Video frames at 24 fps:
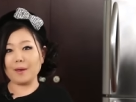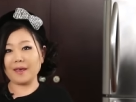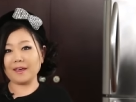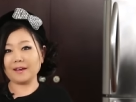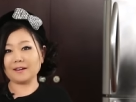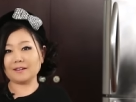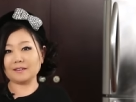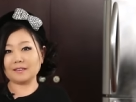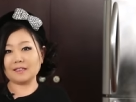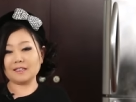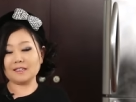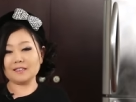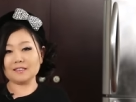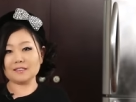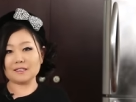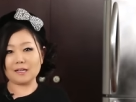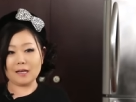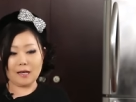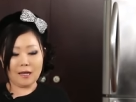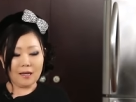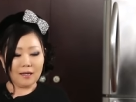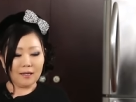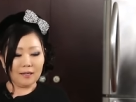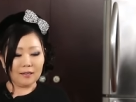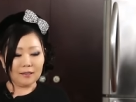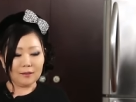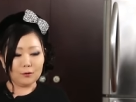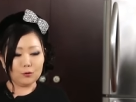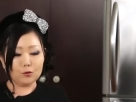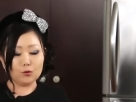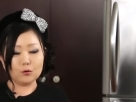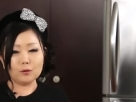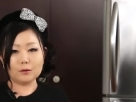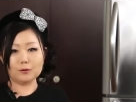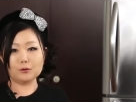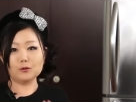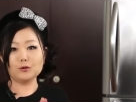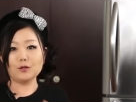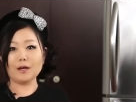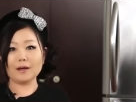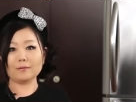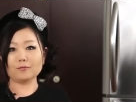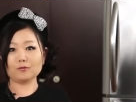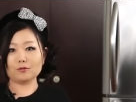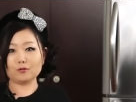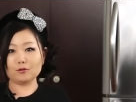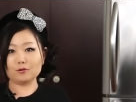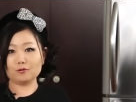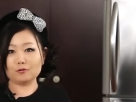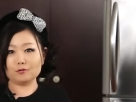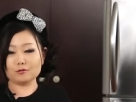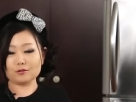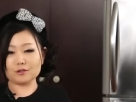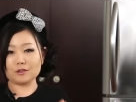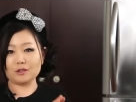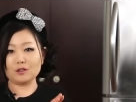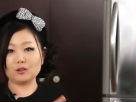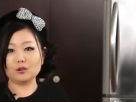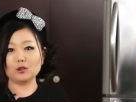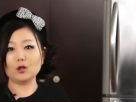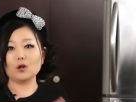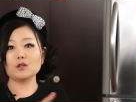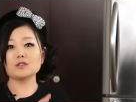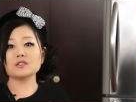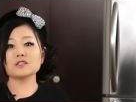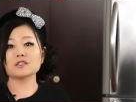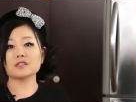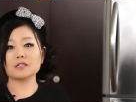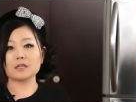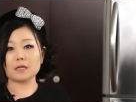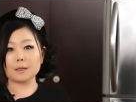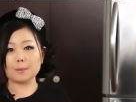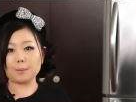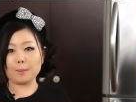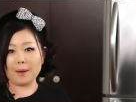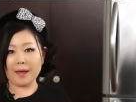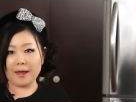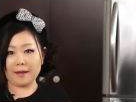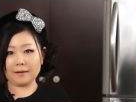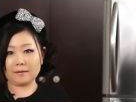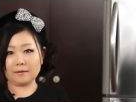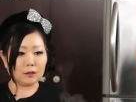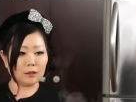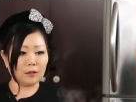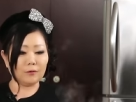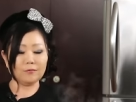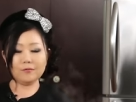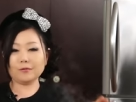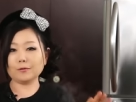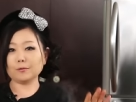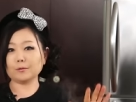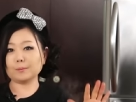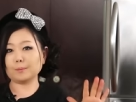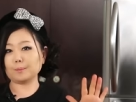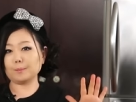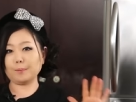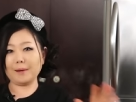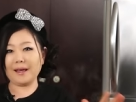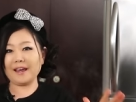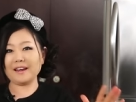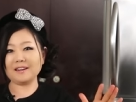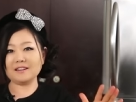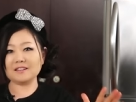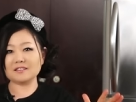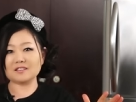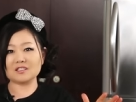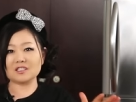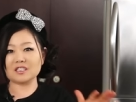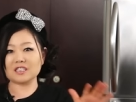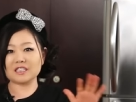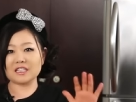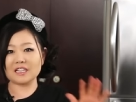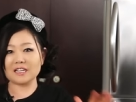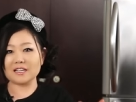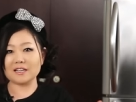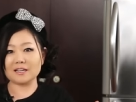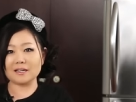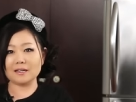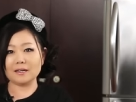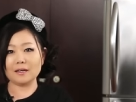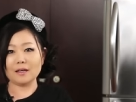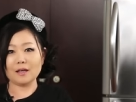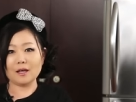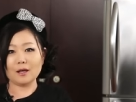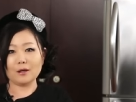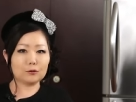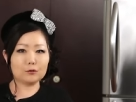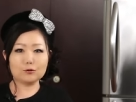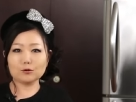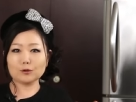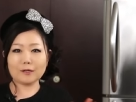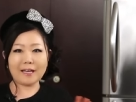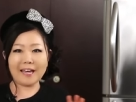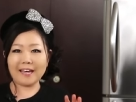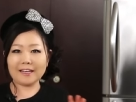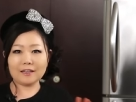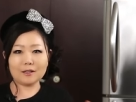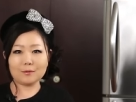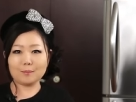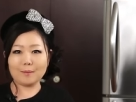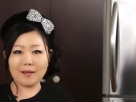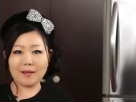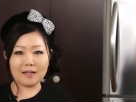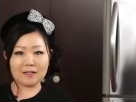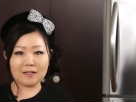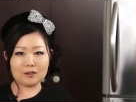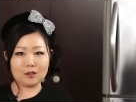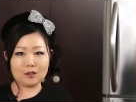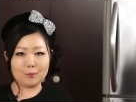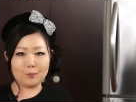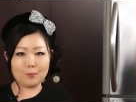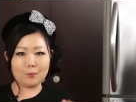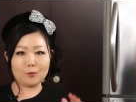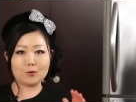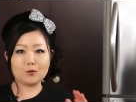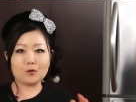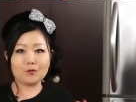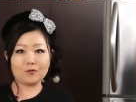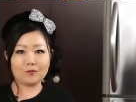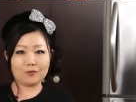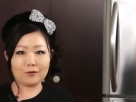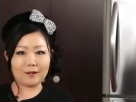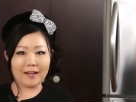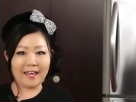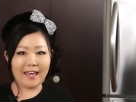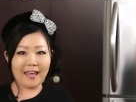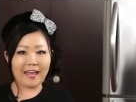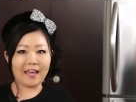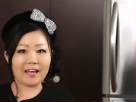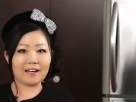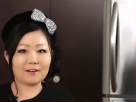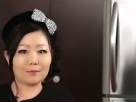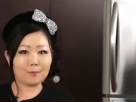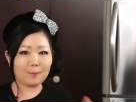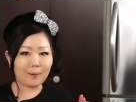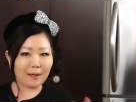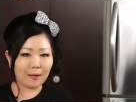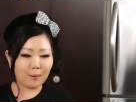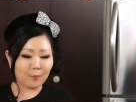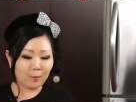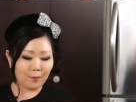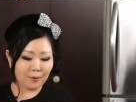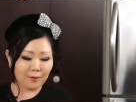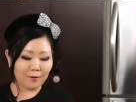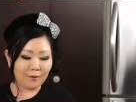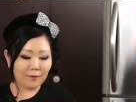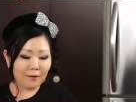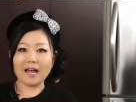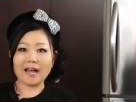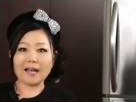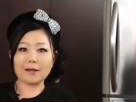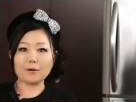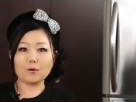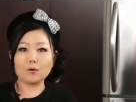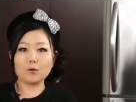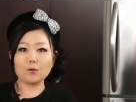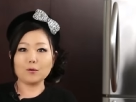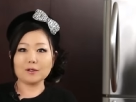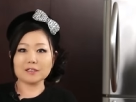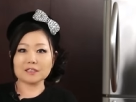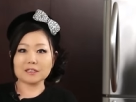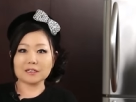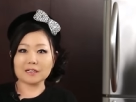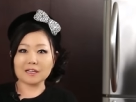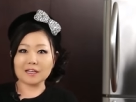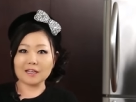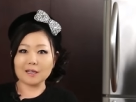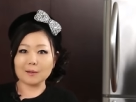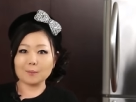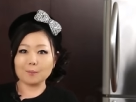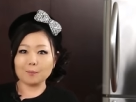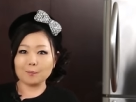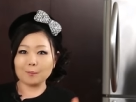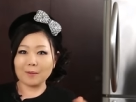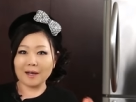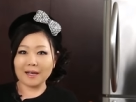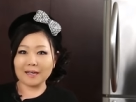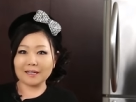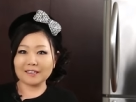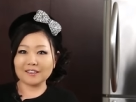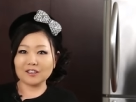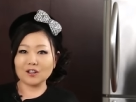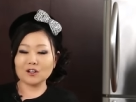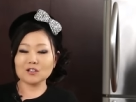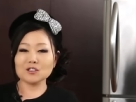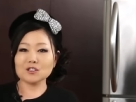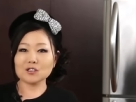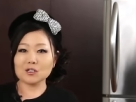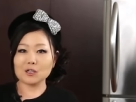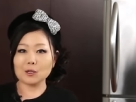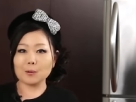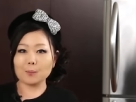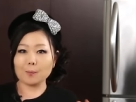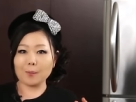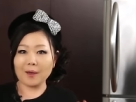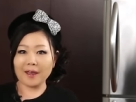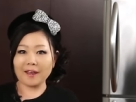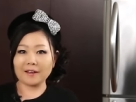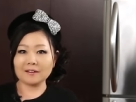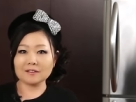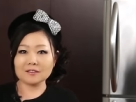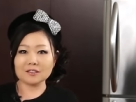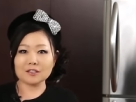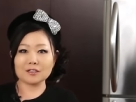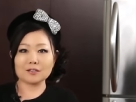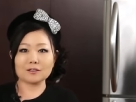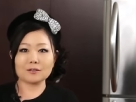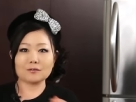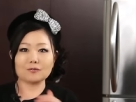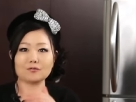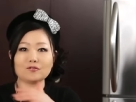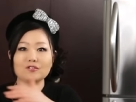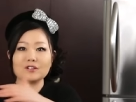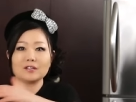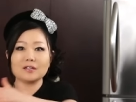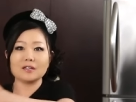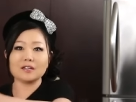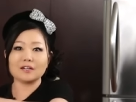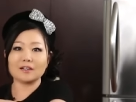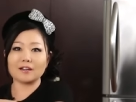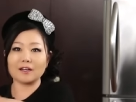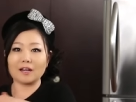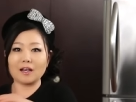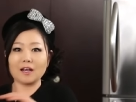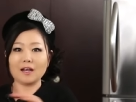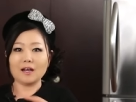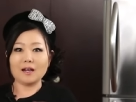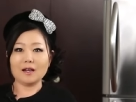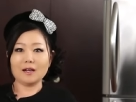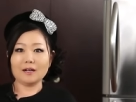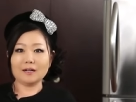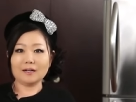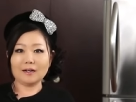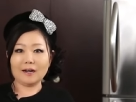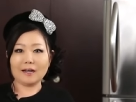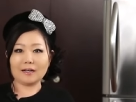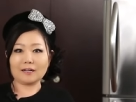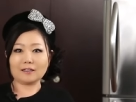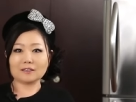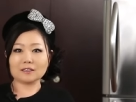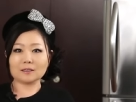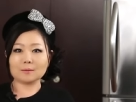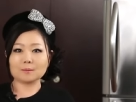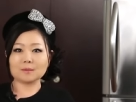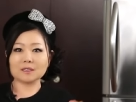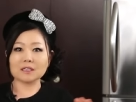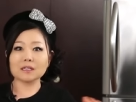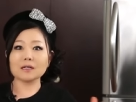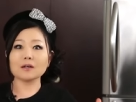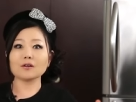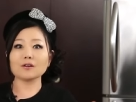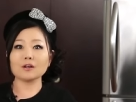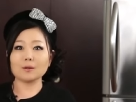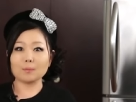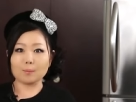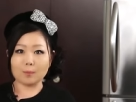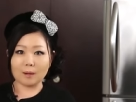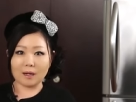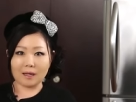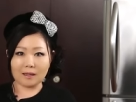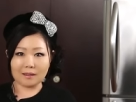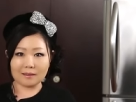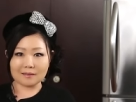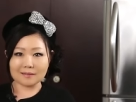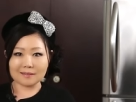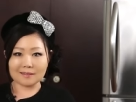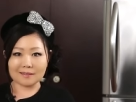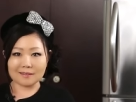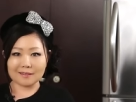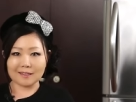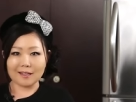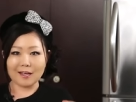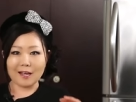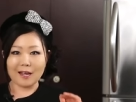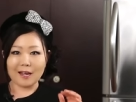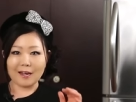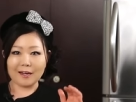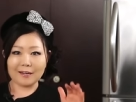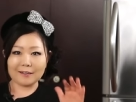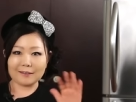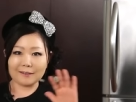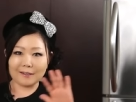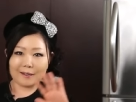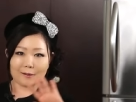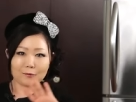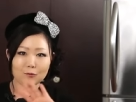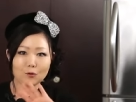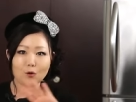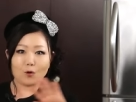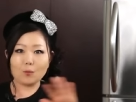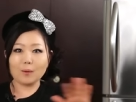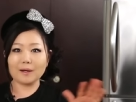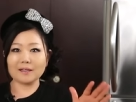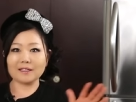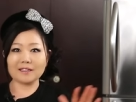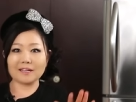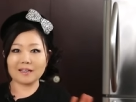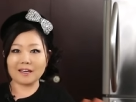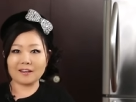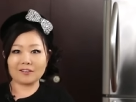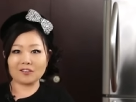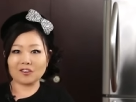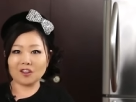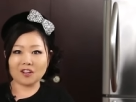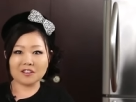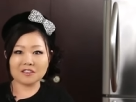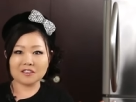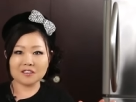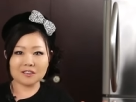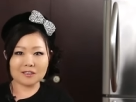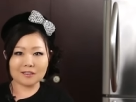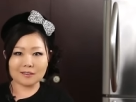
make this, you, you have to use the non-stick pan. So if pan is sticky, you can't make the beautiful egg paper. I always keep my non-stick pans in the really like some secret place. And then nobody can touch